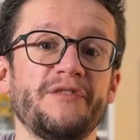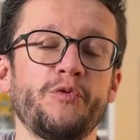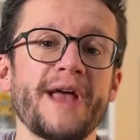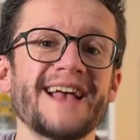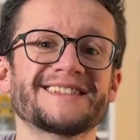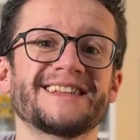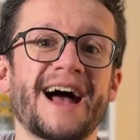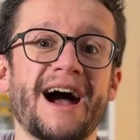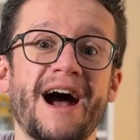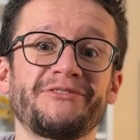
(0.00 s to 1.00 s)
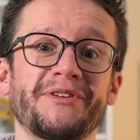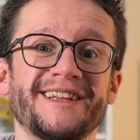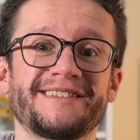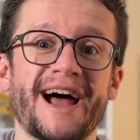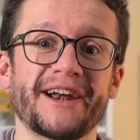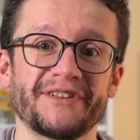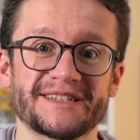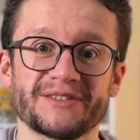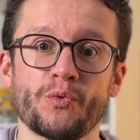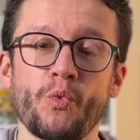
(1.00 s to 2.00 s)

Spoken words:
we asked 100 guitarists